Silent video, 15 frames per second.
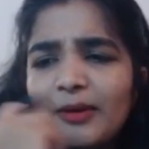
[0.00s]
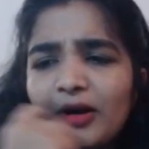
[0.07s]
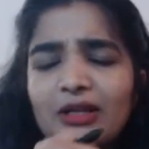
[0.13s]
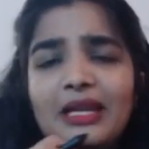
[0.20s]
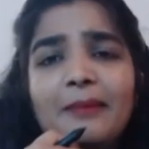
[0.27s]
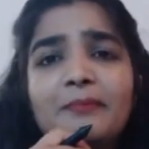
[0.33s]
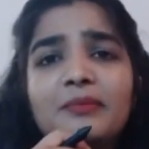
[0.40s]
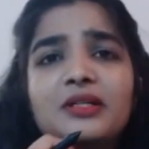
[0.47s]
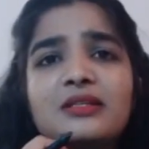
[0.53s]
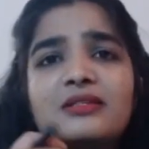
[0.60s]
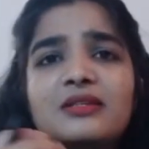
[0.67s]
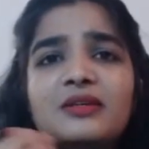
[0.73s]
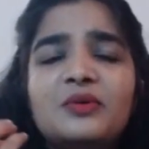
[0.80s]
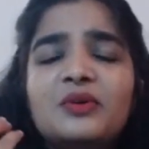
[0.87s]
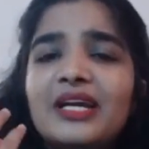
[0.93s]
about
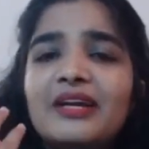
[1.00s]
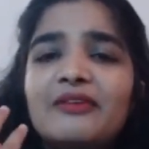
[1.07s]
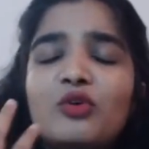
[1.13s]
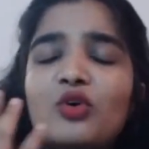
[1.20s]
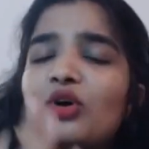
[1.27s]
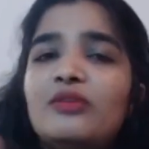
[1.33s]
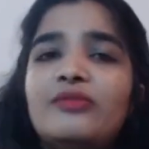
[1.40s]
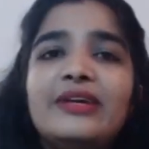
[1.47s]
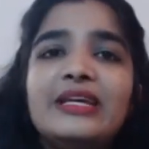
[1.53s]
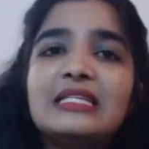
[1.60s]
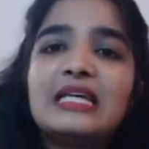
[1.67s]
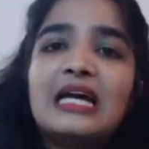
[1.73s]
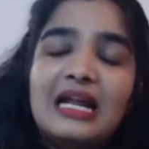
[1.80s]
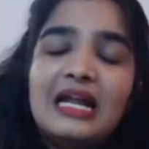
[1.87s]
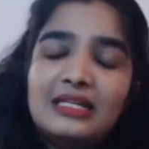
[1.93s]
numbers. You know, I have
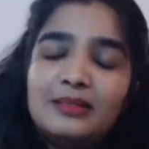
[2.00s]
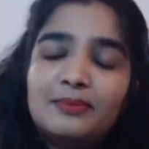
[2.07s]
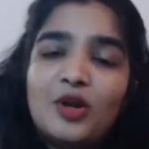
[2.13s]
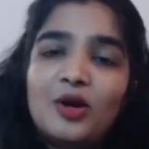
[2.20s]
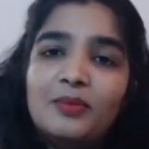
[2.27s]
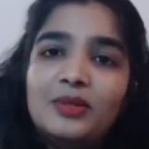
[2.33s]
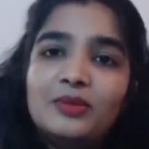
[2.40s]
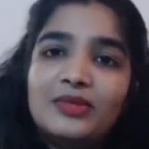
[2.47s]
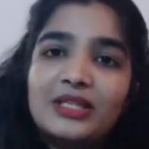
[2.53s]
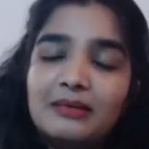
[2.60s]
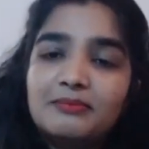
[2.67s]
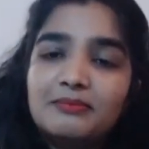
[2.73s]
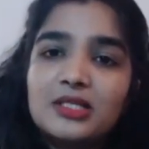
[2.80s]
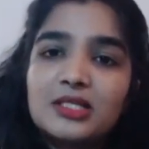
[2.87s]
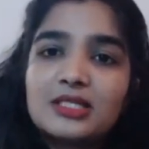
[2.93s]
always had the problem with
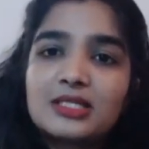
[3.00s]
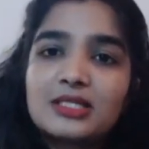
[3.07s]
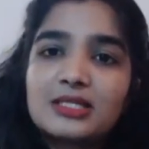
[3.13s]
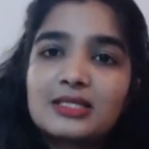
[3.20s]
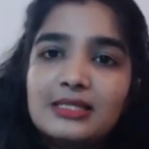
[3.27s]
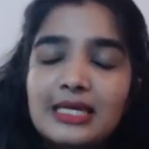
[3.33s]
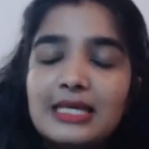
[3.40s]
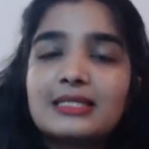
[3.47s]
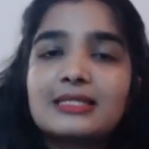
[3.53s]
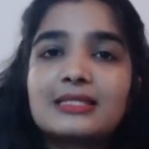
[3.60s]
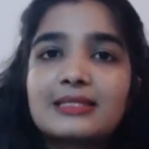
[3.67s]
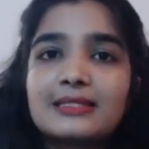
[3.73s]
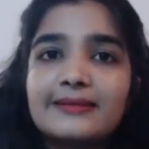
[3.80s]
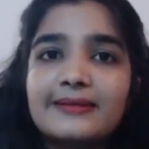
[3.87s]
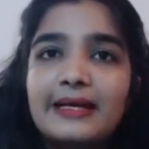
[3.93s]
numbers. Yes,
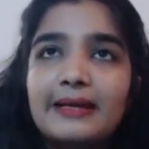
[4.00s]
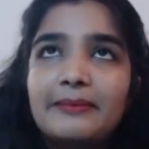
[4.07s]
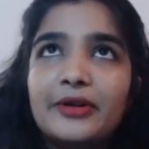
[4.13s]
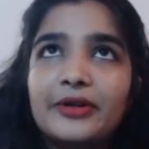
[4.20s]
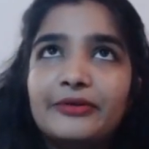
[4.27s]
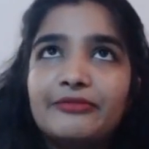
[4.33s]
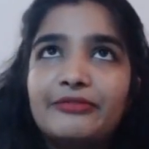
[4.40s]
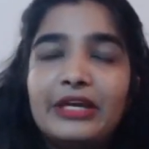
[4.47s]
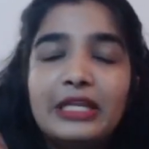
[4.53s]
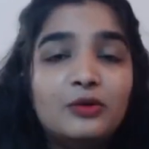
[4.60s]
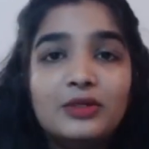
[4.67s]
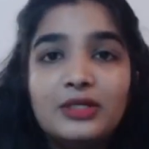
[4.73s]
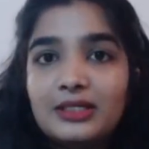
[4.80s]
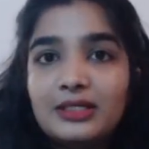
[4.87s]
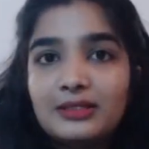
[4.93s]
I'm not very
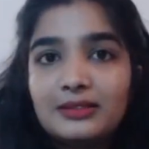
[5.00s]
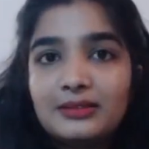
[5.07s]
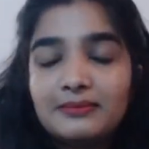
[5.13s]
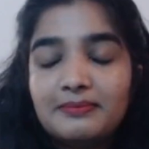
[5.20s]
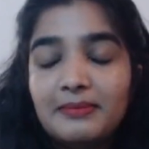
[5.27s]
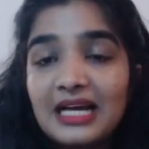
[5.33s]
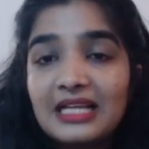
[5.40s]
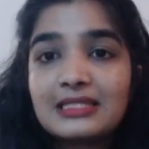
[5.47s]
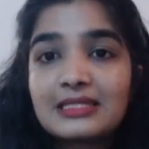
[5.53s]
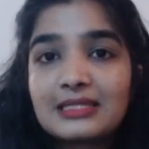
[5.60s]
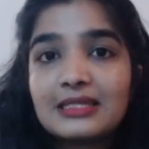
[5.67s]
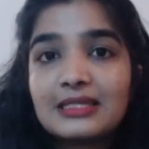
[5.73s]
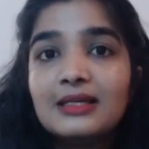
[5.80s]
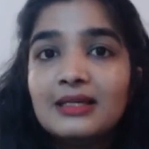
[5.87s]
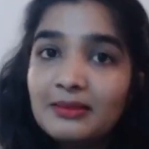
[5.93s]
good at maths,
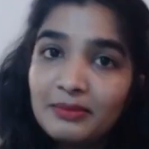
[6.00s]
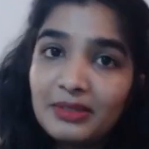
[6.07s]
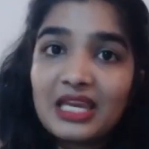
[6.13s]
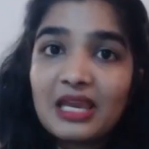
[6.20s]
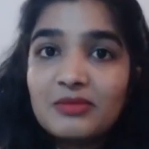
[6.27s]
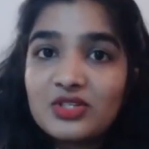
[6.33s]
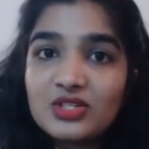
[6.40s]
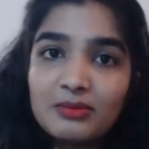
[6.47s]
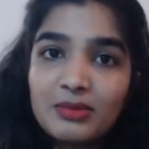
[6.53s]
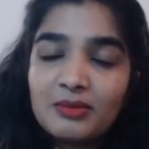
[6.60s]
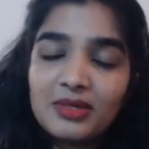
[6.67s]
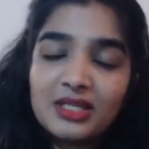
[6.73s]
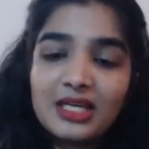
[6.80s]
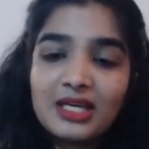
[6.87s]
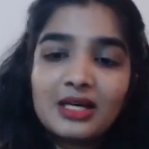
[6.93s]
but chemistry
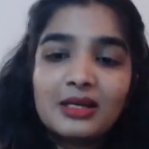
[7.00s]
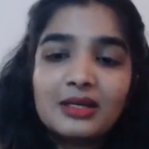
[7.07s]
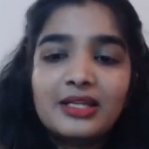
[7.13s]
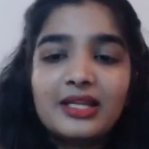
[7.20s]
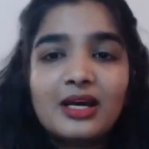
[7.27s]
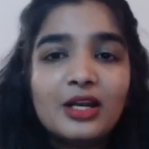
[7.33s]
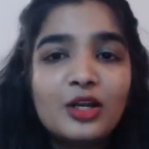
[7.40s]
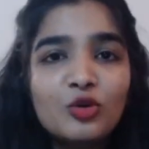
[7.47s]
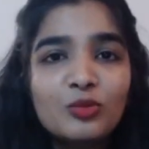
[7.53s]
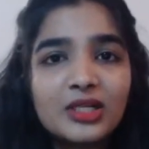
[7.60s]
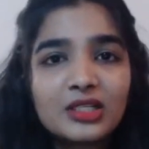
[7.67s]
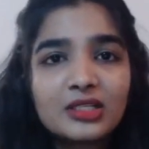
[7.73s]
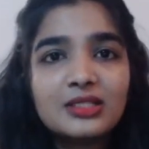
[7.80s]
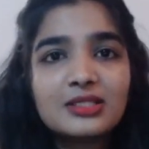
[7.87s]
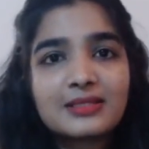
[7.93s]
maybe there are there are
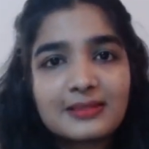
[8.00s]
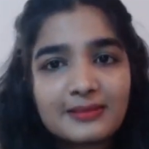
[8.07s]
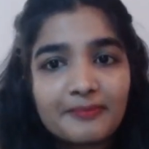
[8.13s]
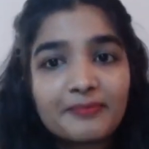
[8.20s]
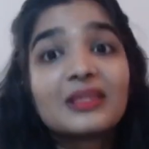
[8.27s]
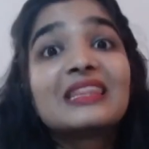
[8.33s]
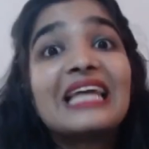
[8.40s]
numericals.